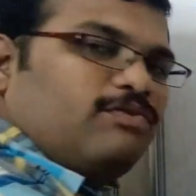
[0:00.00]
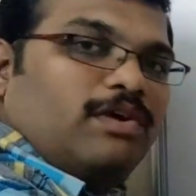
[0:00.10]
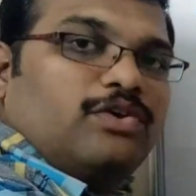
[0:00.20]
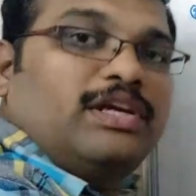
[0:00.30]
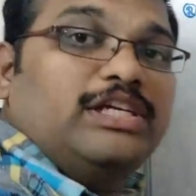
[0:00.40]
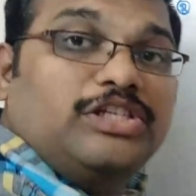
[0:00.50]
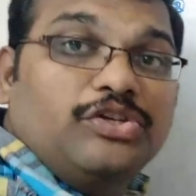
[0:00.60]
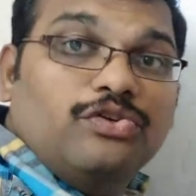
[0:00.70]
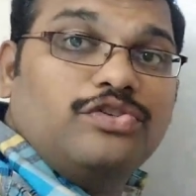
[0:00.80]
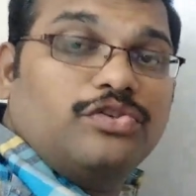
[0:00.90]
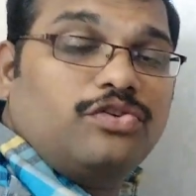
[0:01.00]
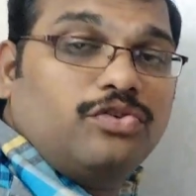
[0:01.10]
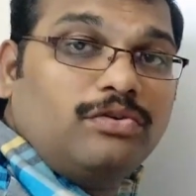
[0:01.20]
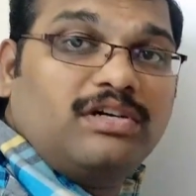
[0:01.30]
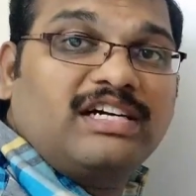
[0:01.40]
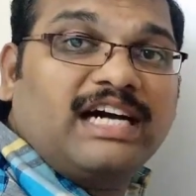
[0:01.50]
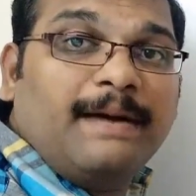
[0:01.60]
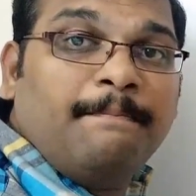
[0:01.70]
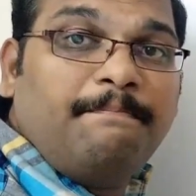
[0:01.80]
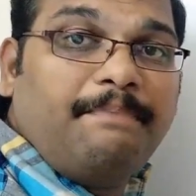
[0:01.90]
equal to is used to
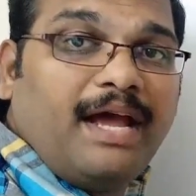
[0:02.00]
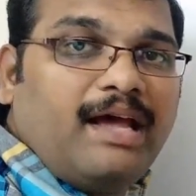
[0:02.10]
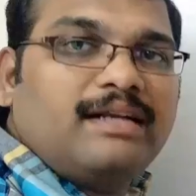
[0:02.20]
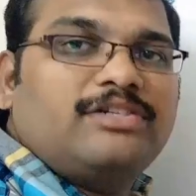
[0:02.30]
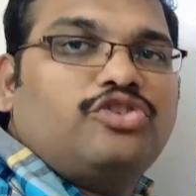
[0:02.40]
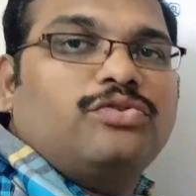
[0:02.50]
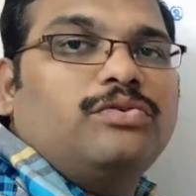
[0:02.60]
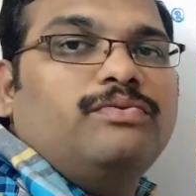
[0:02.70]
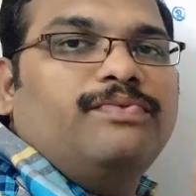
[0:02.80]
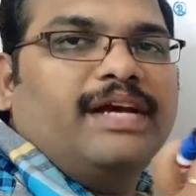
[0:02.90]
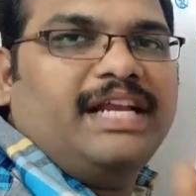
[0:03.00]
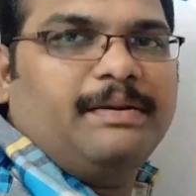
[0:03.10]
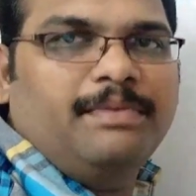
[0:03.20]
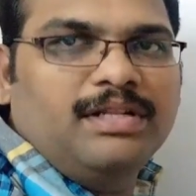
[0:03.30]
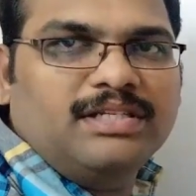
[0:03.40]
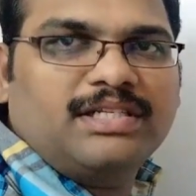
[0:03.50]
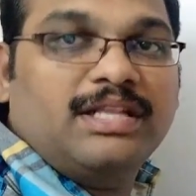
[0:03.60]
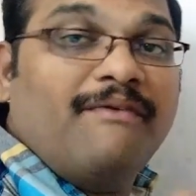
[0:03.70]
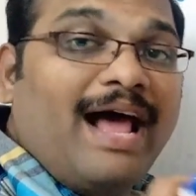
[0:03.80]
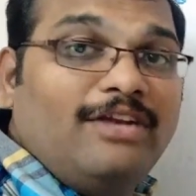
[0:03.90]
compare two variables,
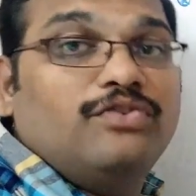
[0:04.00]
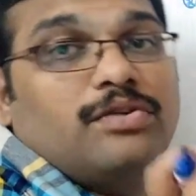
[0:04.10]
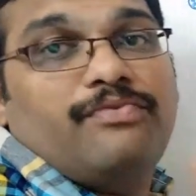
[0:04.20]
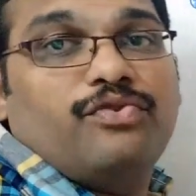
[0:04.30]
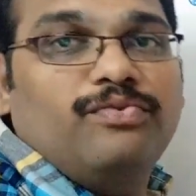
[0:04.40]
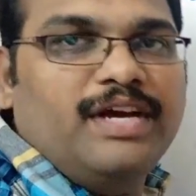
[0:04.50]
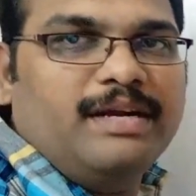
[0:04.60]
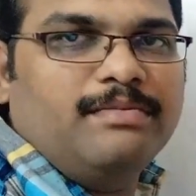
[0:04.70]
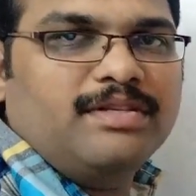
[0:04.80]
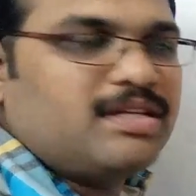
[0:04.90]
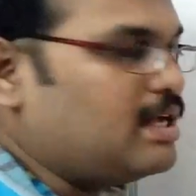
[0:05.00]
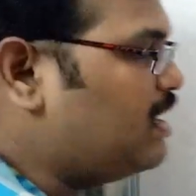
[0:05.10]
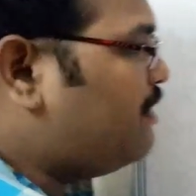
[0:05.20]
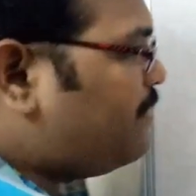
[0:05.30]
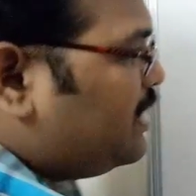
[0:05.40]
the values of two variables. For